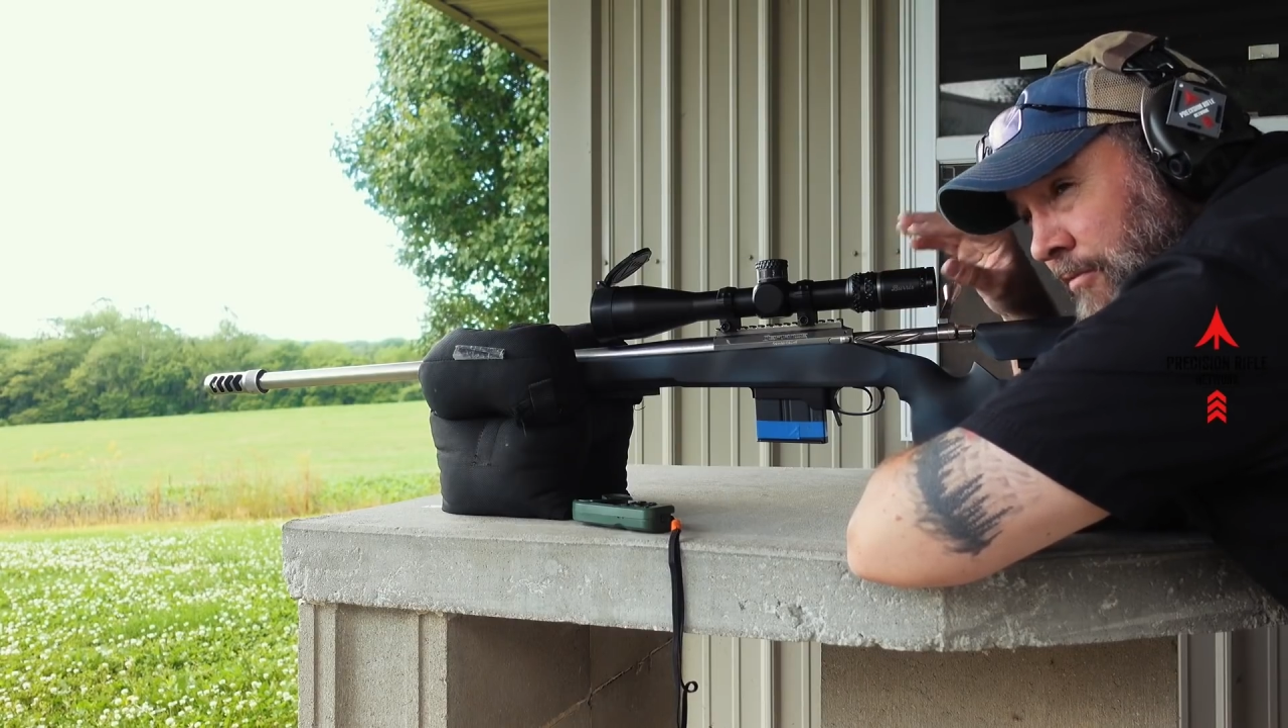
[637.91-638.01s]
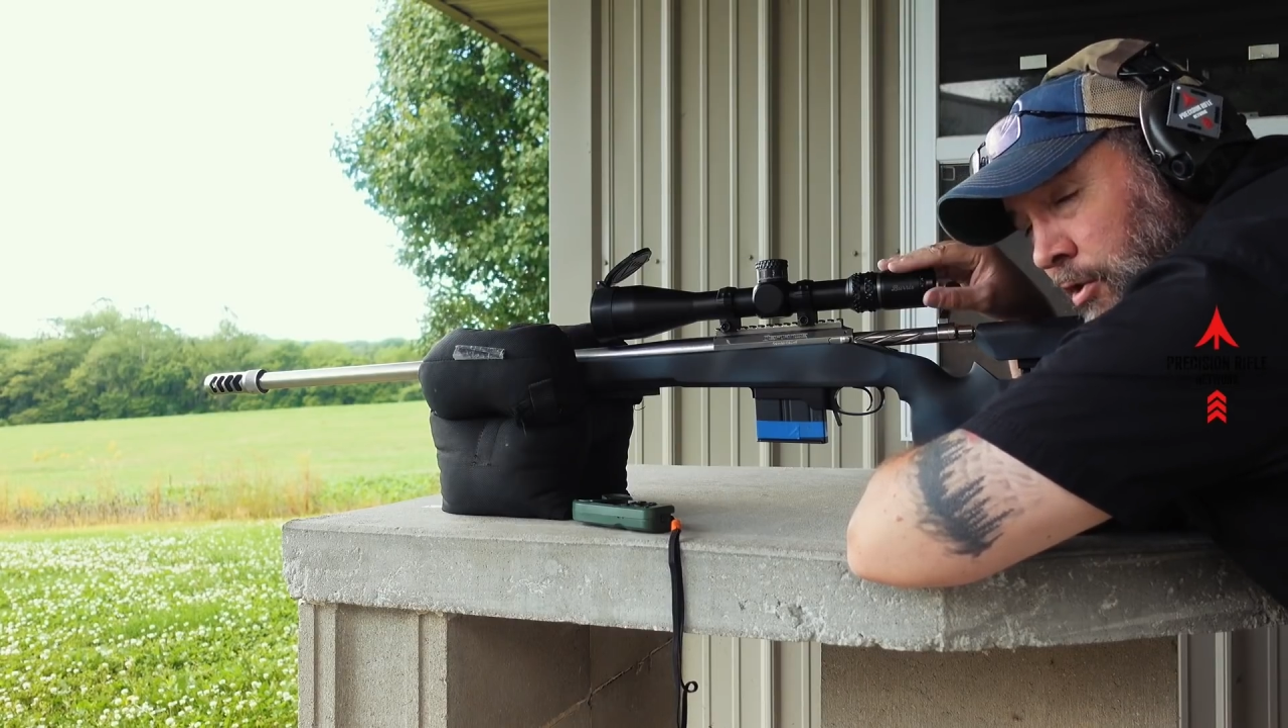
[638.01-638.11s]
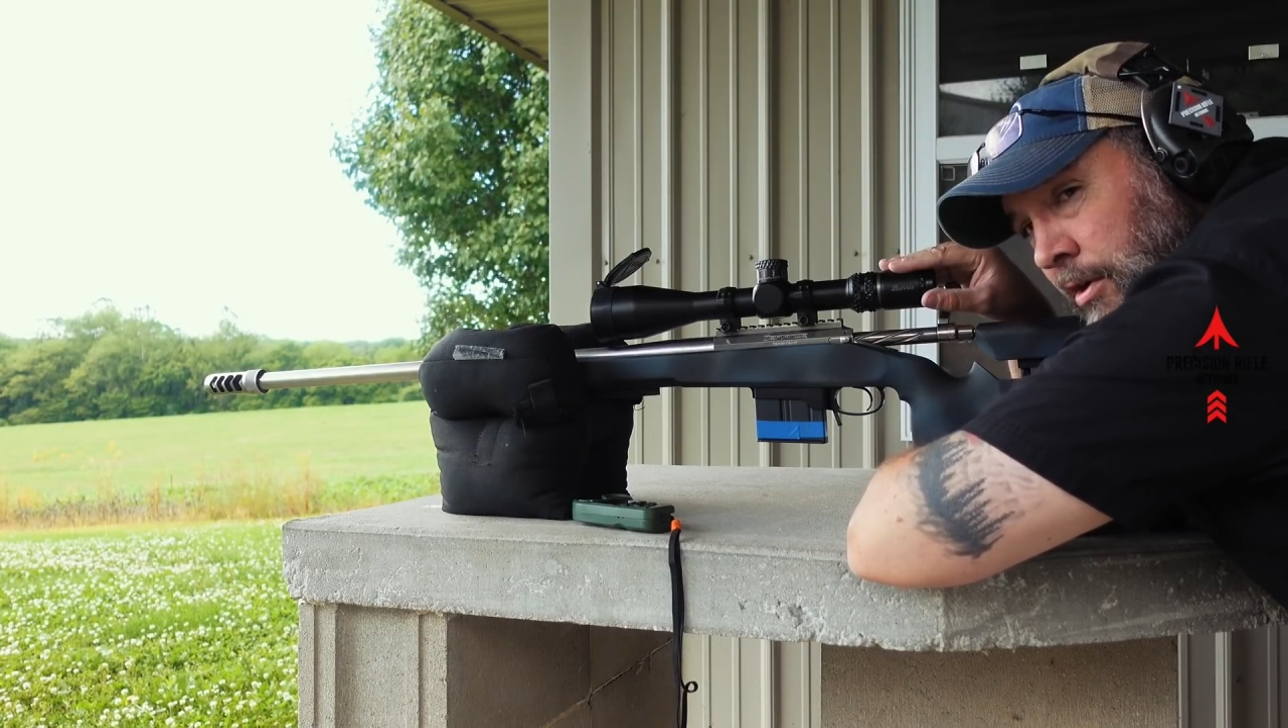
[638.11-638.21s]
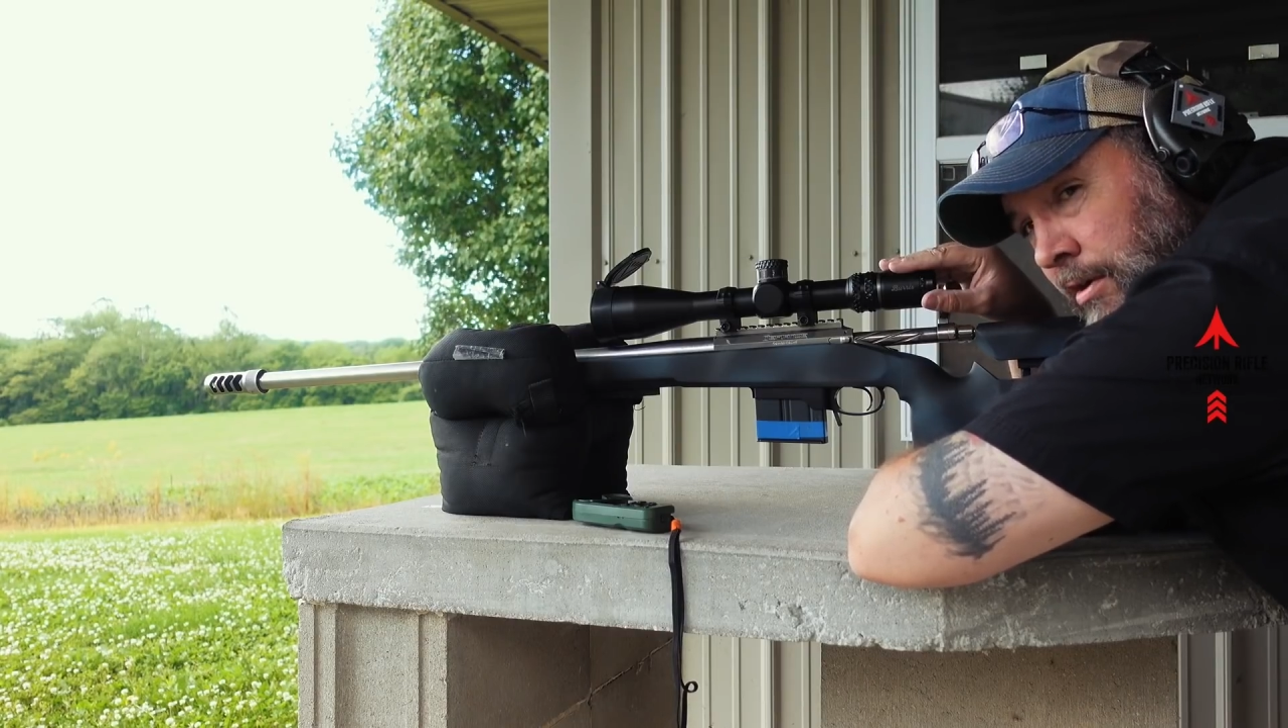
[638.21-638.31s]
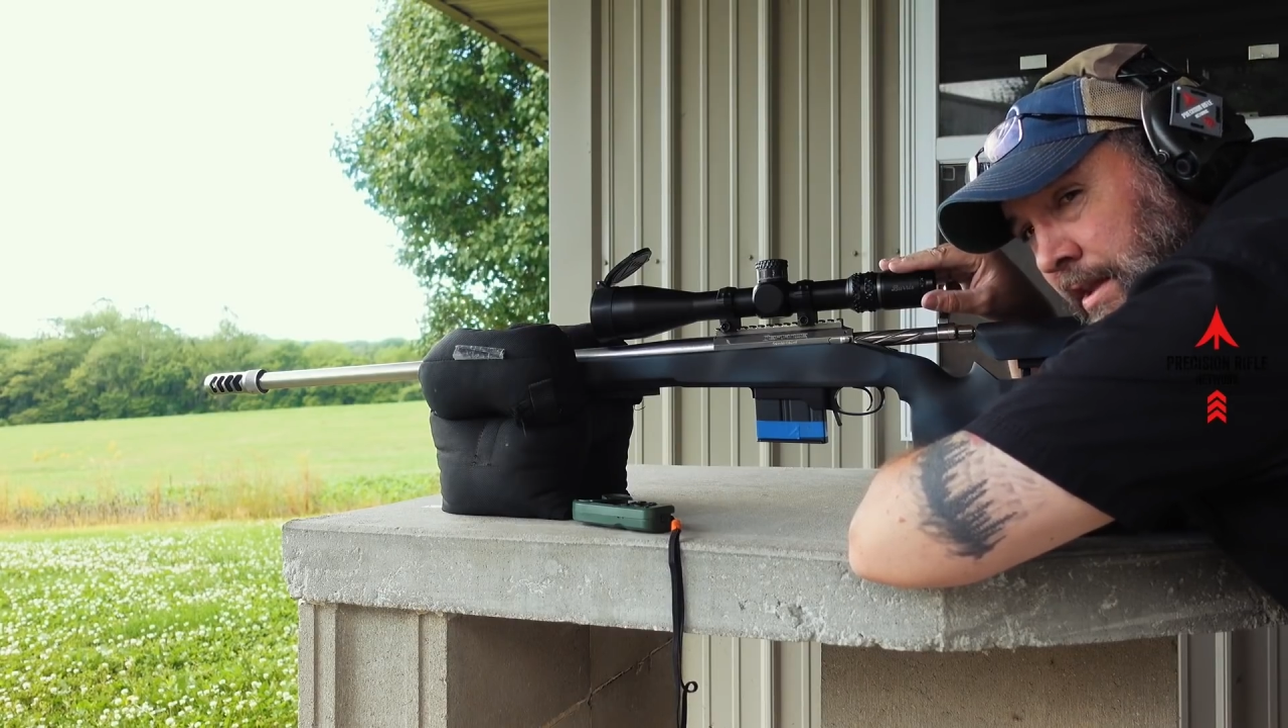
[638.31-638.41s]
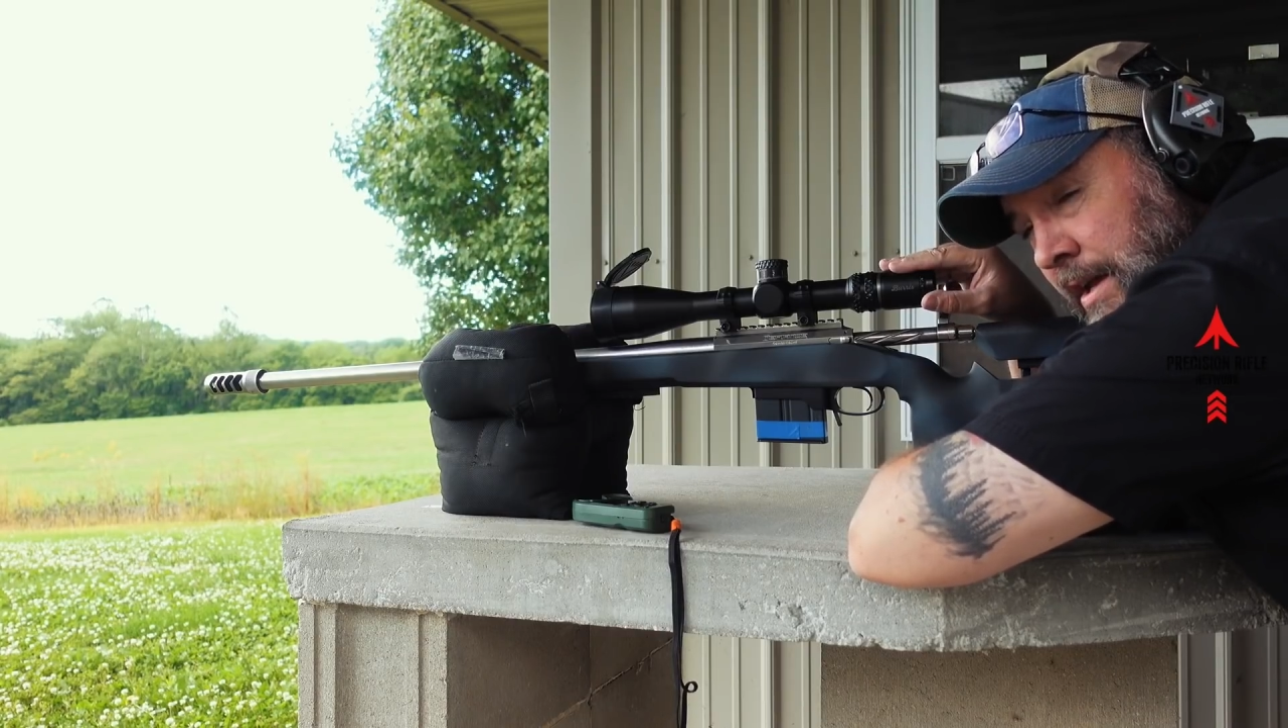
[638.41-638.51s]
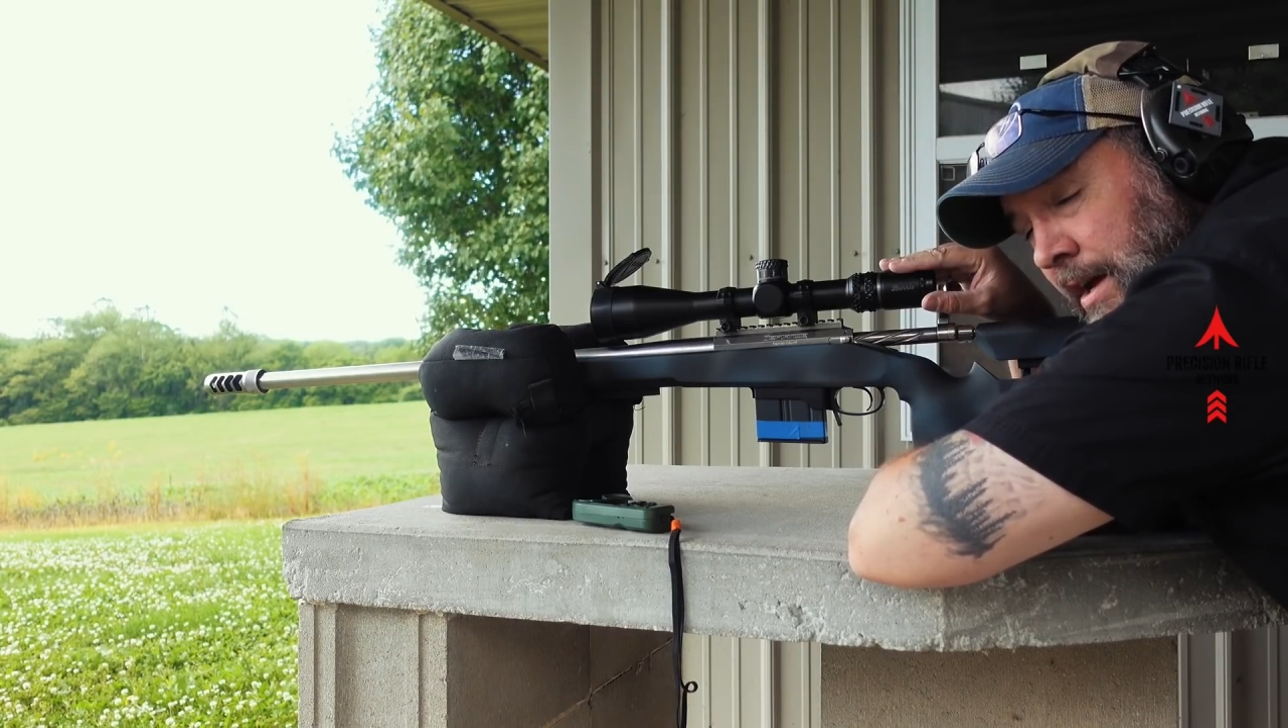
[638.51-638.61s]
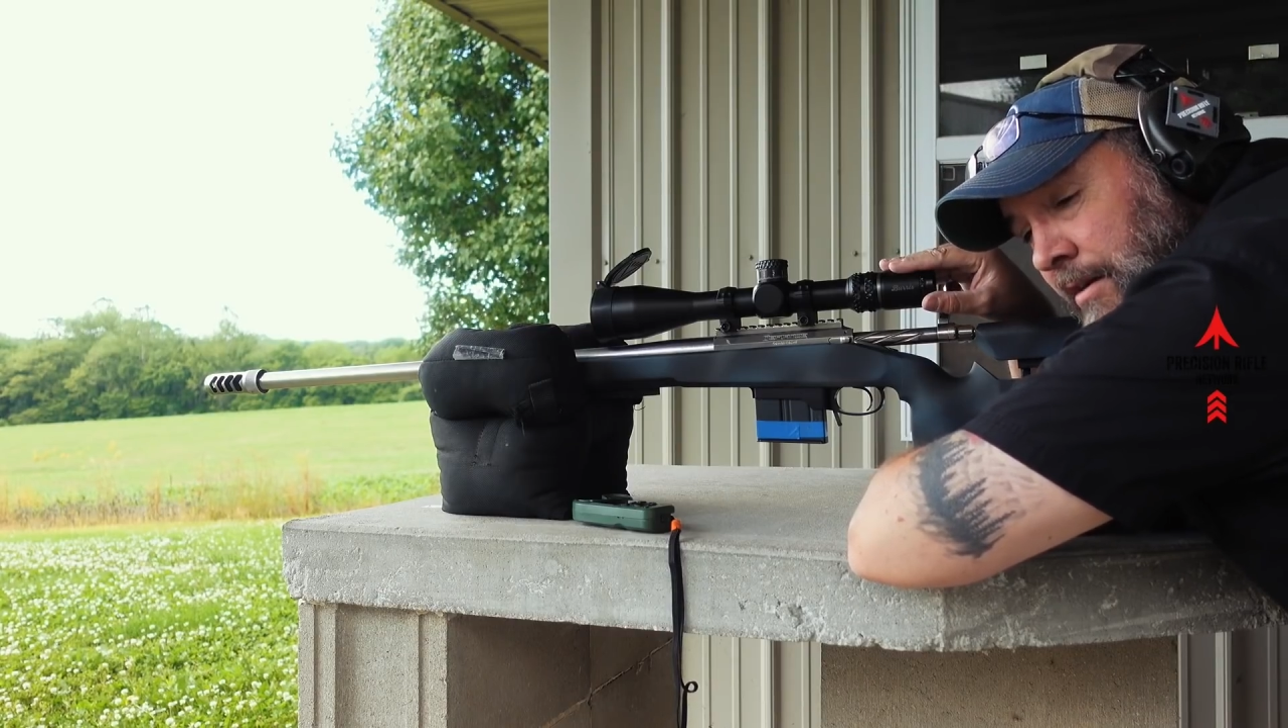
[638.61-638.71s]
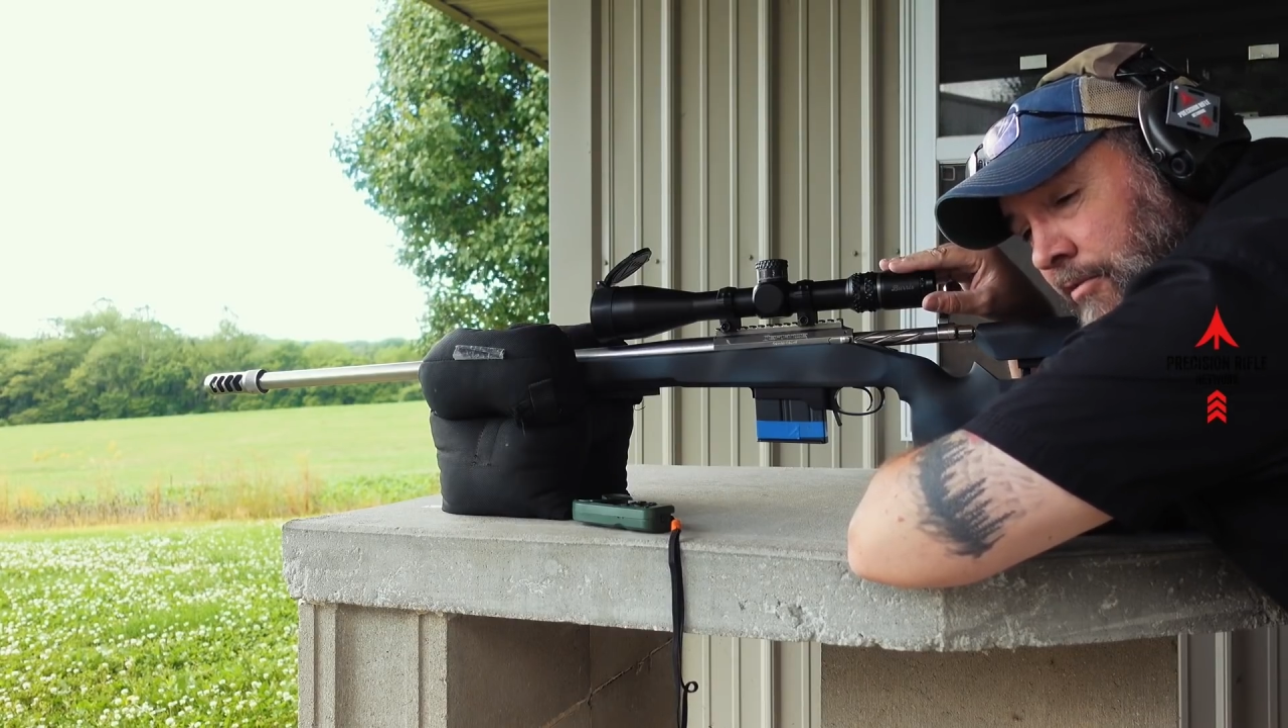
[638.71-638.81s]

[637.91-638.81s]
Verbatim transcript: vertic the uh,